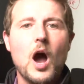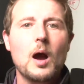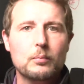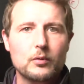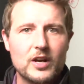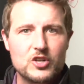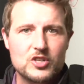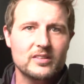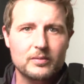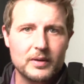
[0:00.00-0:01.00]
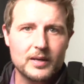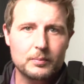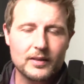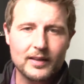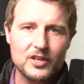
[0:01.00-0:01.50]
Operations
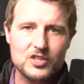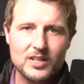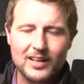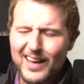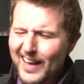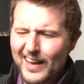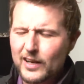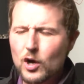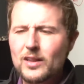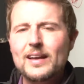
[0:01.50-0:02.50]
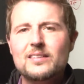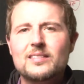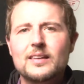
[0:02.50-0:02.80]
Manipulation. And all that